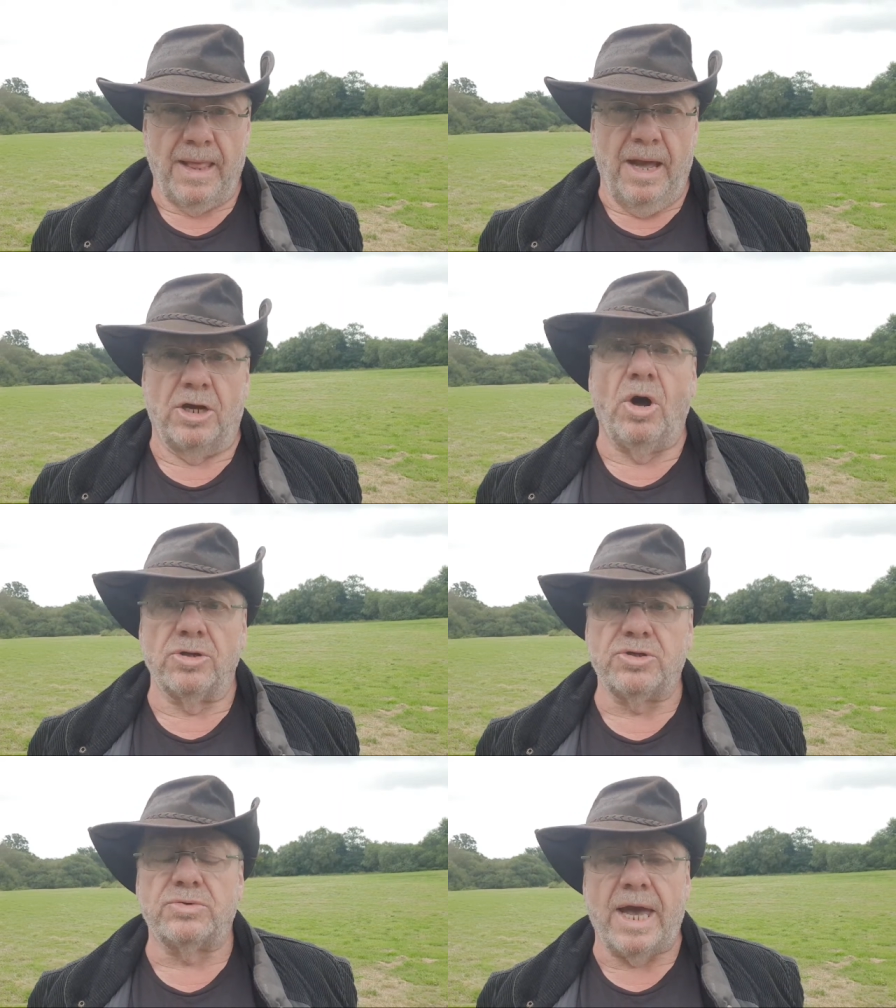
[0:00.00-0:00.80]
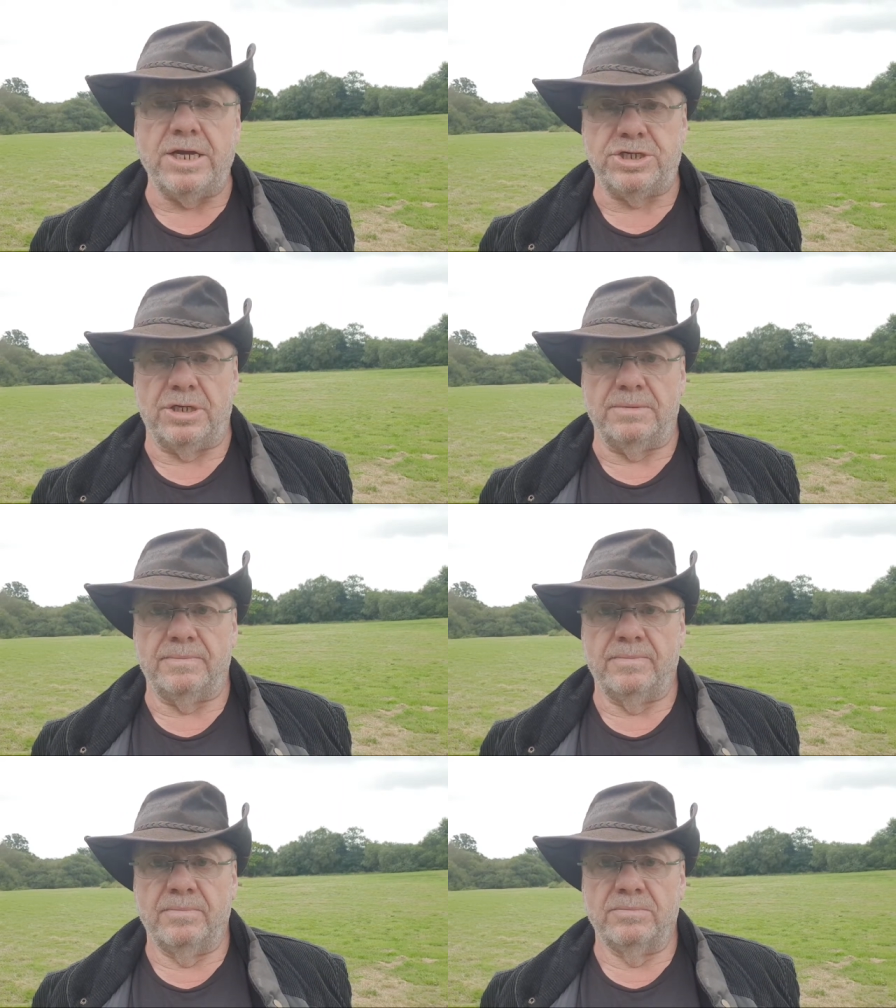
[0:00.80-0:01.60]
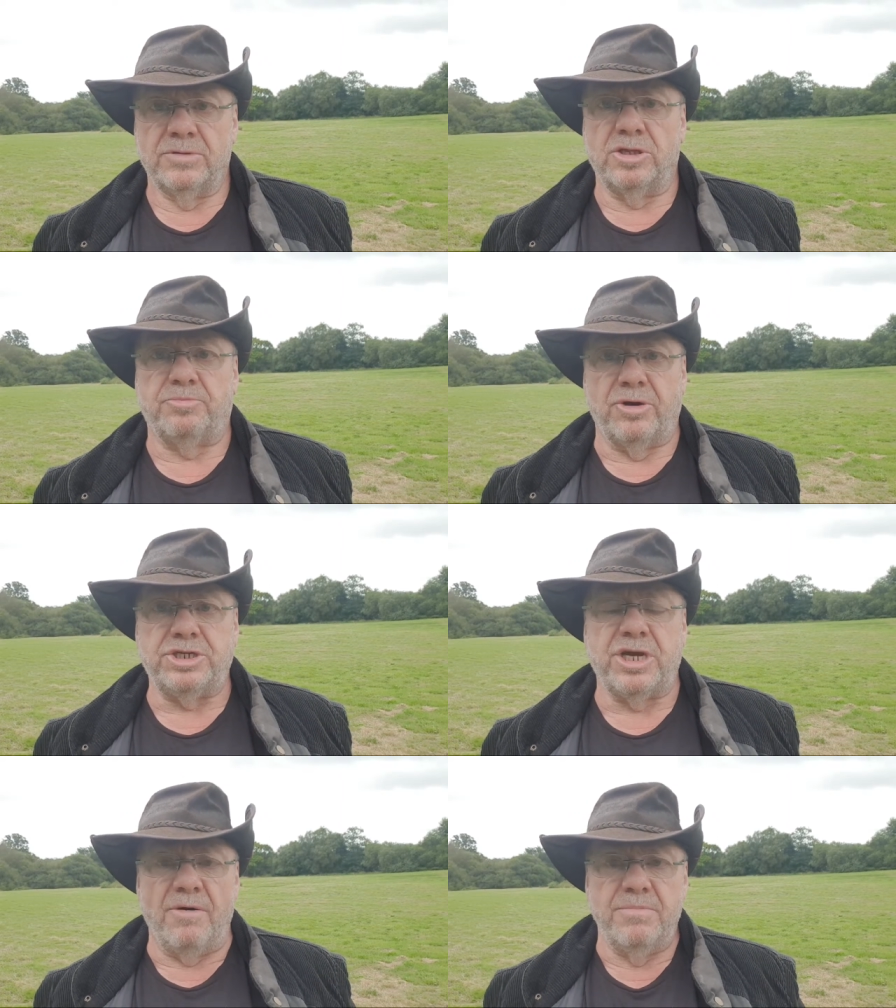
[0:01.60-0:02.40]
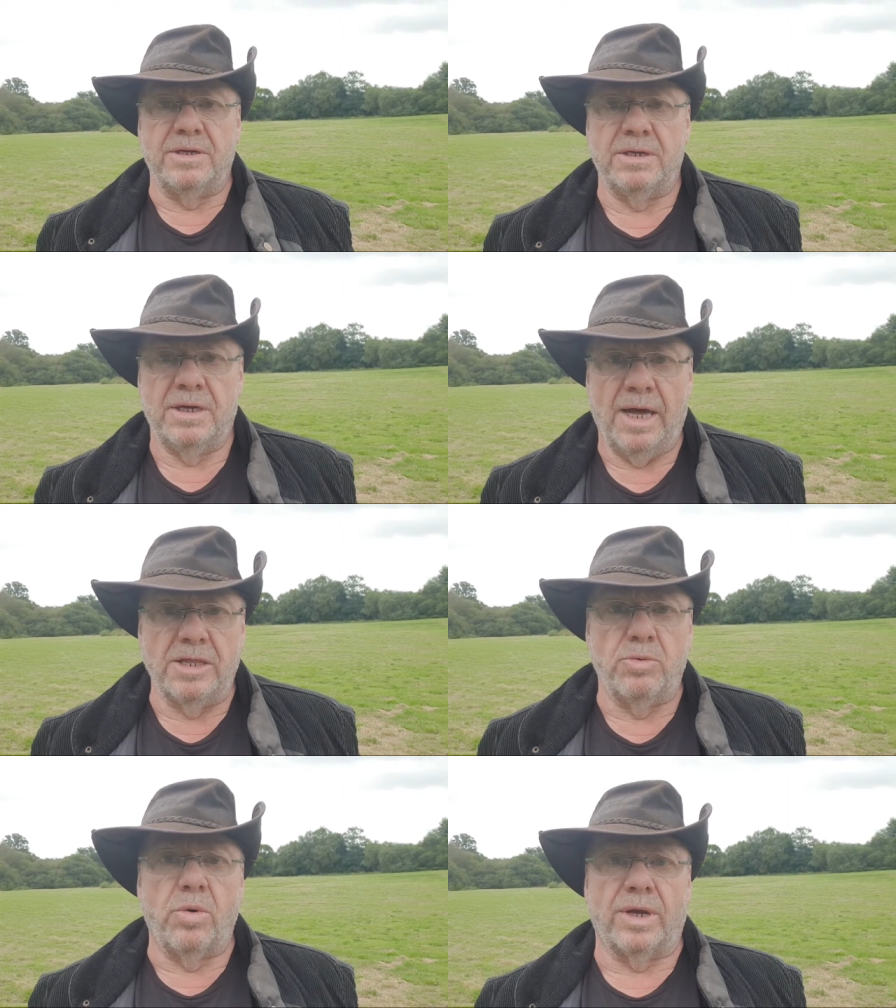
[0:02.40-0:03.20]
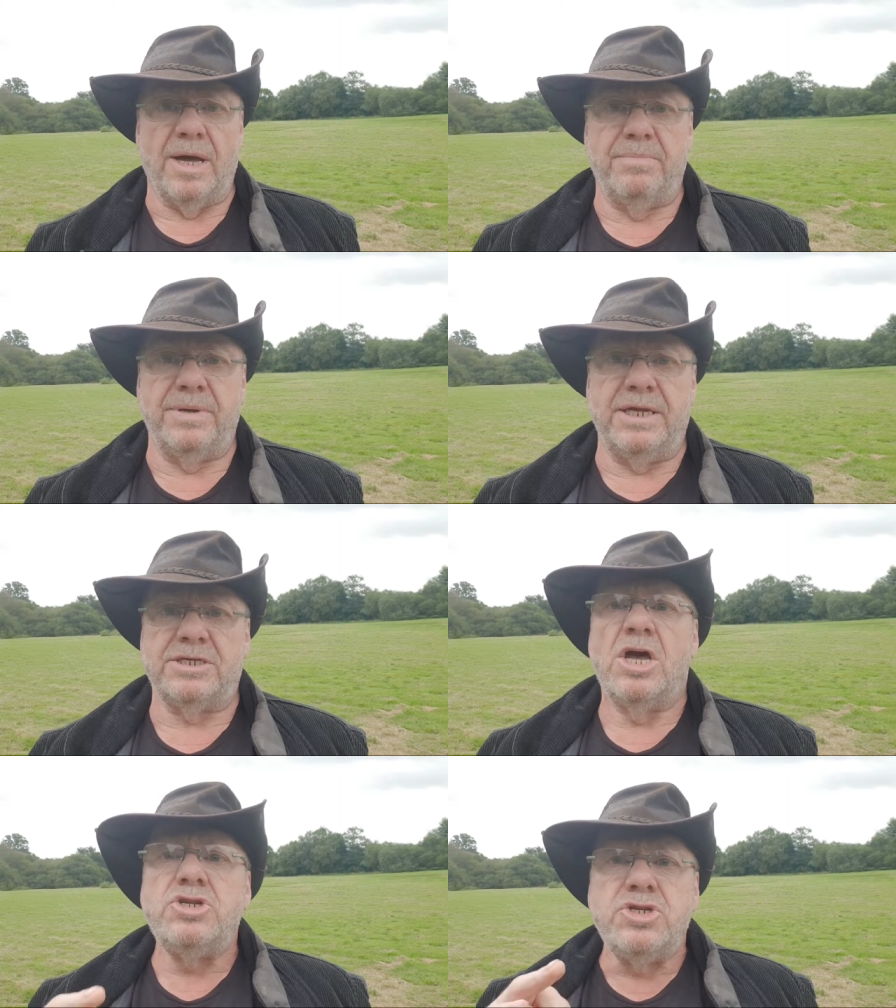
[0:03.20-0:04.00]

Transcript: A consultation that the British government and the water companies